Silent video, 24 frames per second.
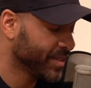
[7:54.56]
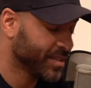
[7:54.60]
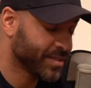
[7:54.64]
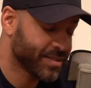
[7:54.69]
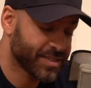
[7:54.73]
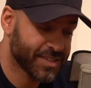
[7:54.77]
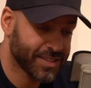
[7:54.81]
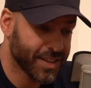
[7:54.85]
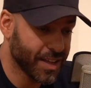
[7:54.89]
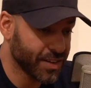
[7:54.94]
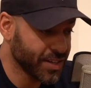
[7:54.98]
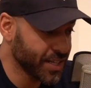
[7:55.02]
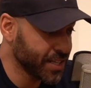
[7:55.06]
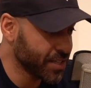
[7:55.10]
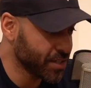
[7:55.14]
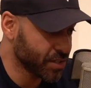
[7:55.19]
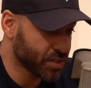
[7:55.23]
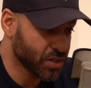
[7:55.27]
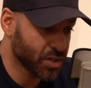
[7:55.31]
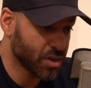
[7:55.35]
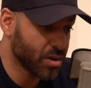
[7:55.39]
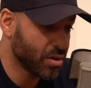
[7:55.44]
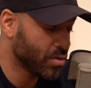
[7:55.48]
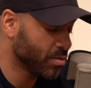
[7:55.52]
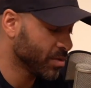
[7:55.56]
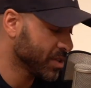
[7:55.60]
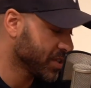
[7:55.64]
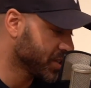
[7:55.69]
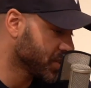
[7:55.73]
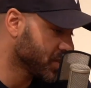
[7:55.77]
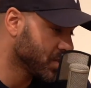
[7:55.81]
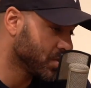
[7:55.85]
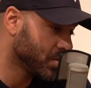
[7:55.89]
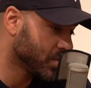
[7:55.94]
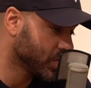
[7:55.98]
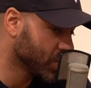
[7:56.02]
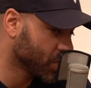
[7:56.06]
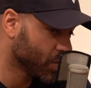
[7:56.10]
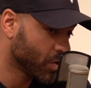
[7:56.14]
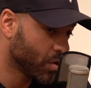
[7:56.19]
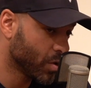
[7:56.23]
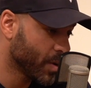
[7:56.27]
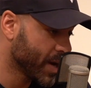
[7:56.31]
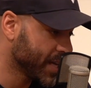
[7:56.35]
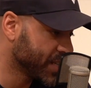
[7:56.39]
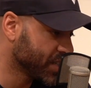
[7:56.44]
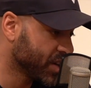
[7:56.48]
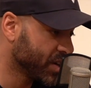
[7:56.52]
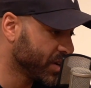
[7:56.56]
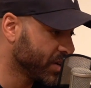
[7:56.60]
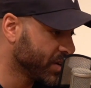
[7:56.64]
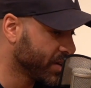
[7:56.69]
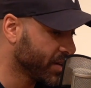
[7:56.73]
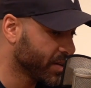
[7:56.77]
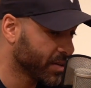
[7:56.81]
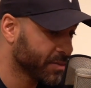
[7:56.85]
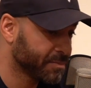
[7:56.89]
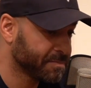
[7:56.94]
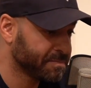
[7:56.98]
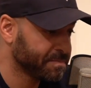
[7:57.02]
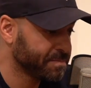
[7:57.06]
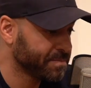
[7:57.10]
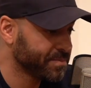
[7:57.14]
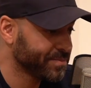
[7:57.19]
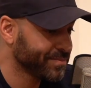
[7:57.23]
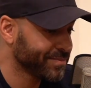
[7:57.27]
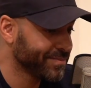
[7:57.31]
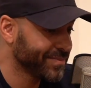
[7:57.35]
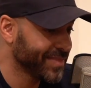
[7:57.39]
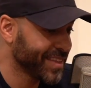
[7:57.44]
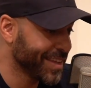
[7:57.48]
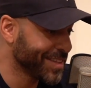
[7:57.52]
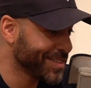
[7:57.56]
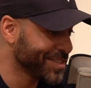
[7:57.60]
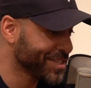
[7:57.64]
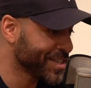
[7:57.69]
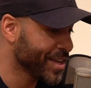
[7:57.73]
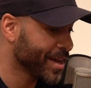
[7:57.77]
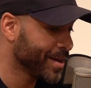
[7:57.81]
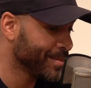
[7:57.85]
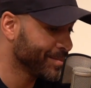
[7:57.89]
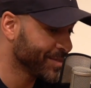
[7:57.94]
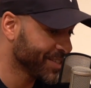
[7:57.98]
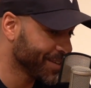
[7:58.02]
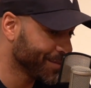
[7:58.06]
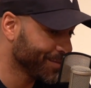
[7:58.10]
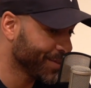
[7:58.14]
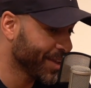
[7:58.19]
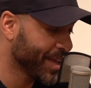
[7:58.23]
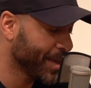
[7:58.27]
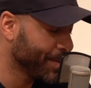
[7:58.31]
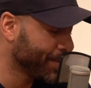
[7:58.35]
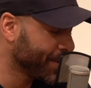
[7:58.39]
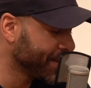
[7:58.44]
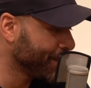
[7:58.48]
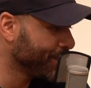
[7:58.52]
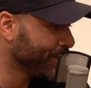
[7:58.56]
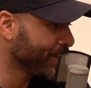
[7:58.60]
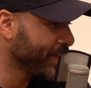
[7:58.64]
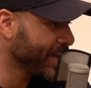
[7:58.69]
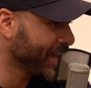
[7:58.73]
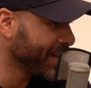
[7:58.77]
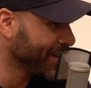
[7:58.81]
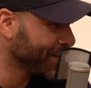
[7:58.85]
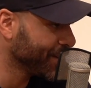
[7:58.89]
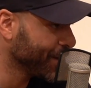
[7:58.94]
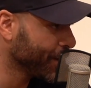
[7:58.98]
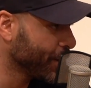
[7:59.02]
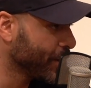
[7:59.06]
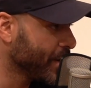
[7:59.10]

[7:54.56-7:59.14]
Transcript: Studied at school. The schools were always good in terms of keeping your feet on the